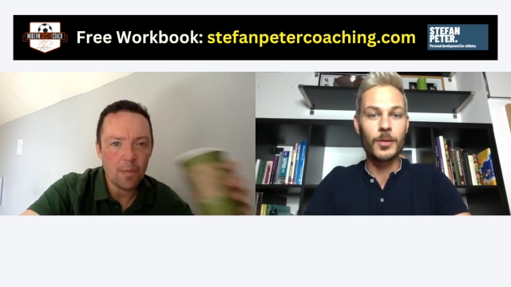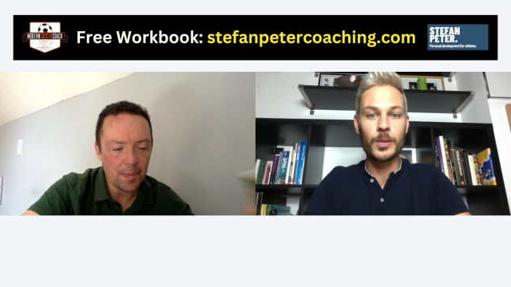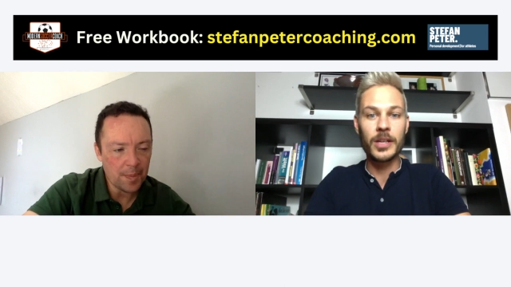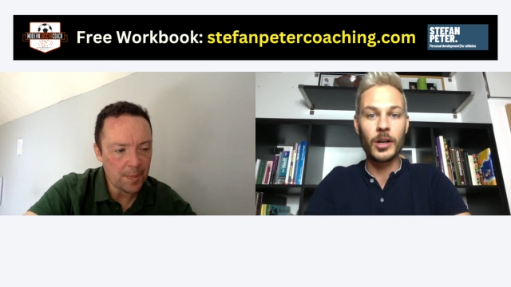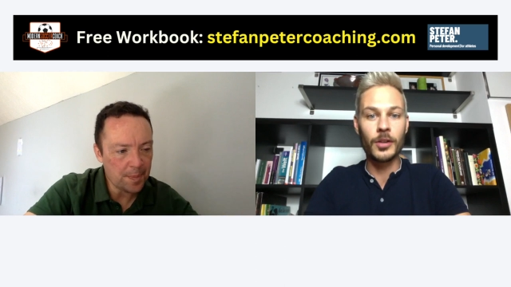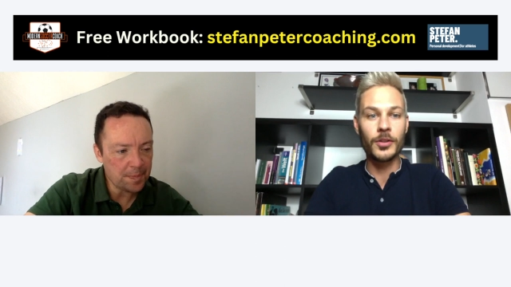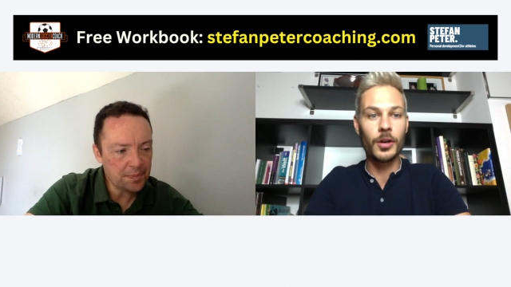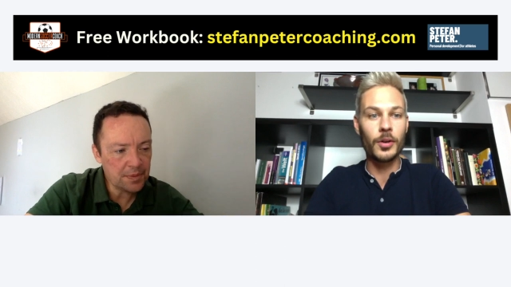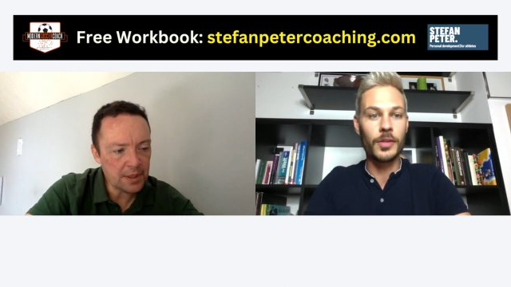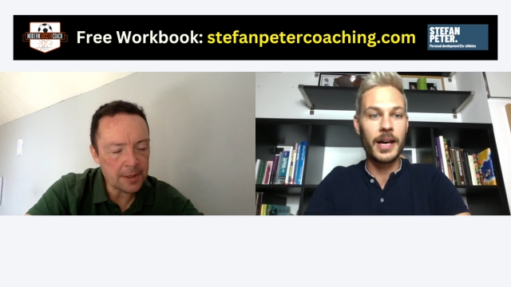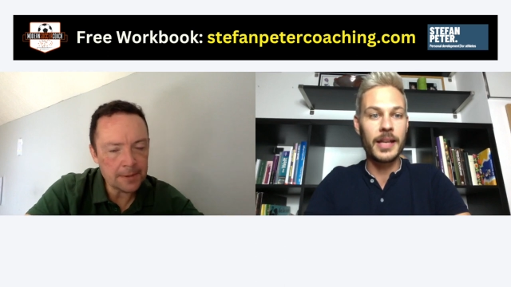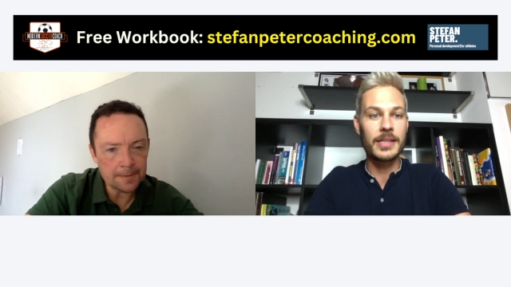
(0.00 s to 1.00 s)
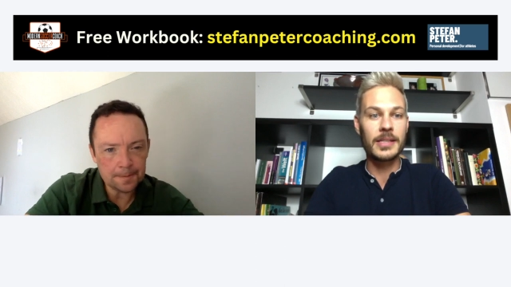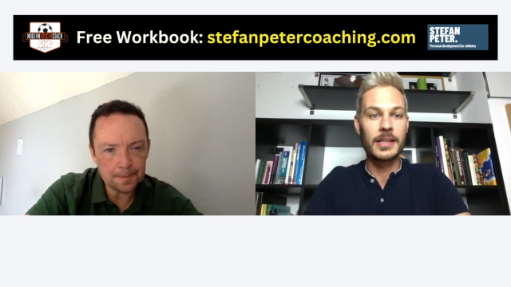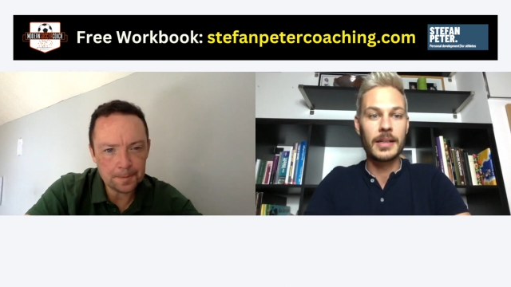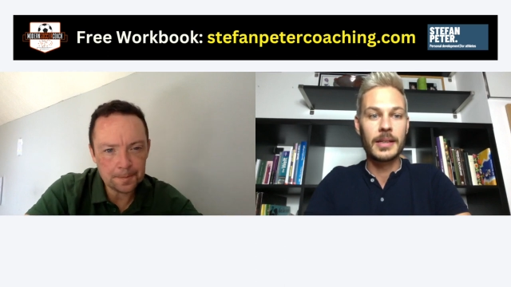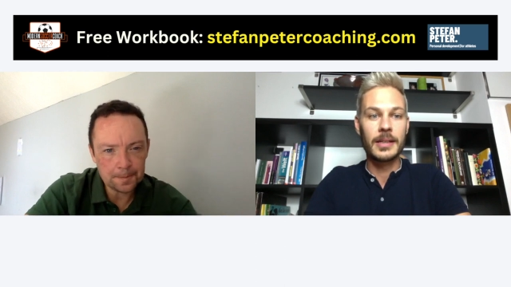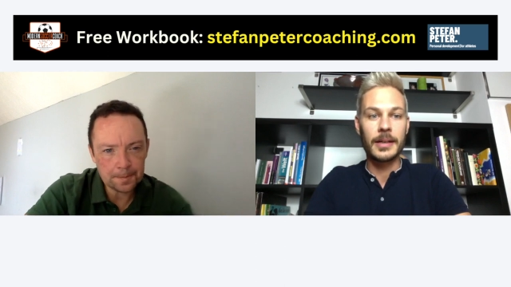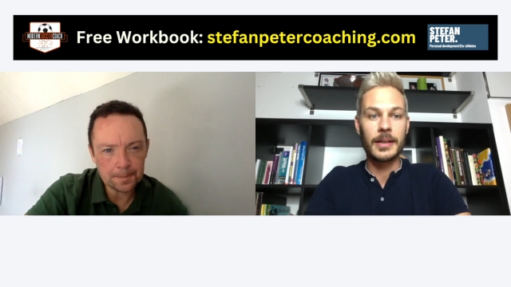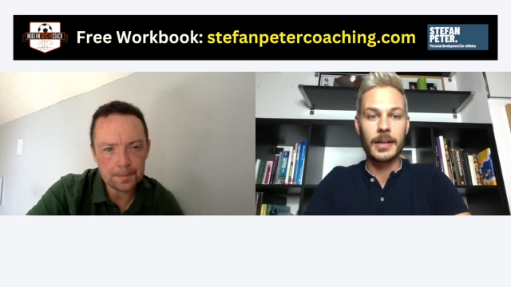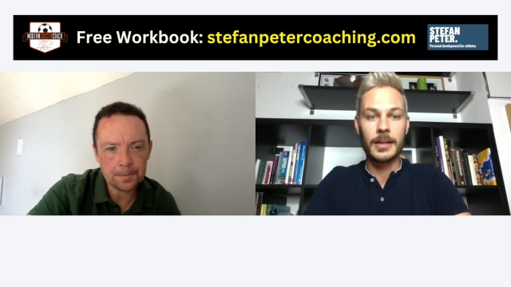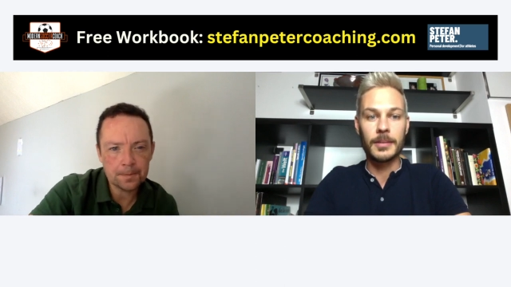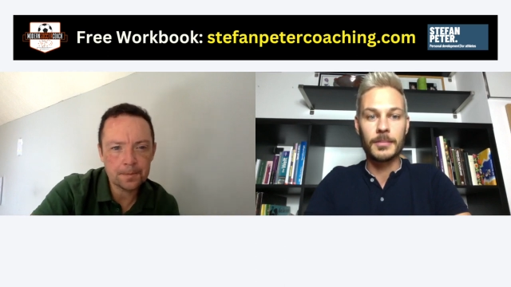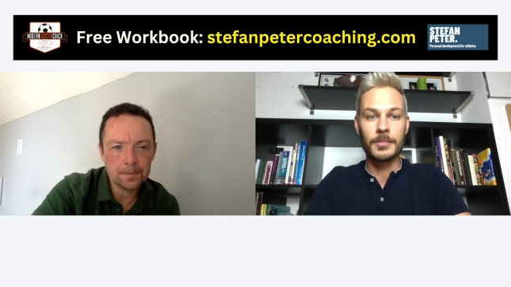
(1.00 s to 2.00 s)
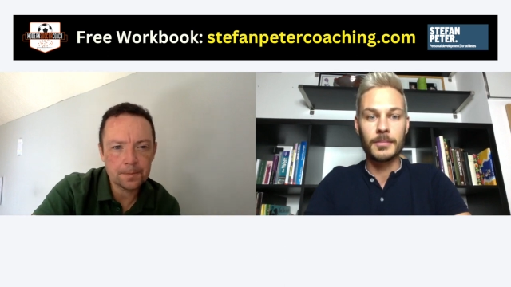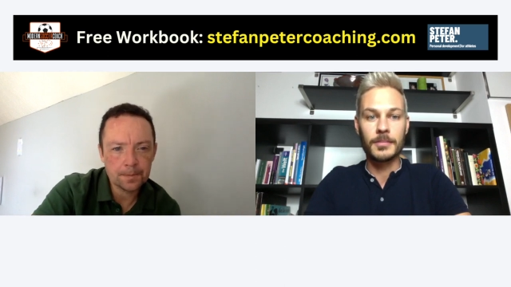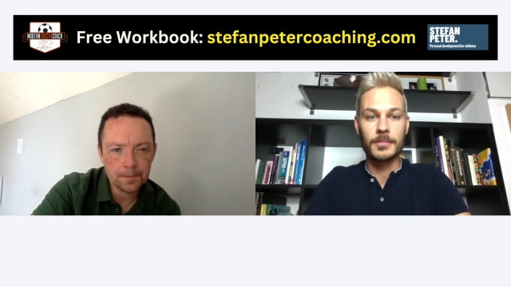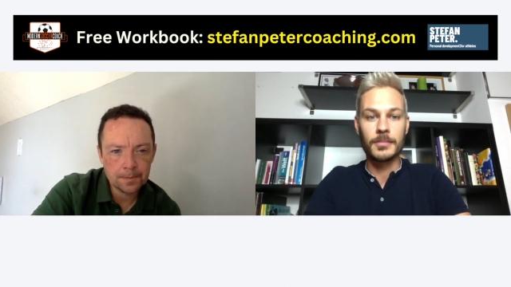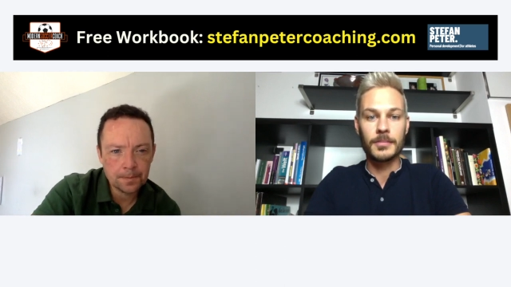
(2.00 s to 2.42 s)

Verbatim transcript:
Speaker 1: we all know that um,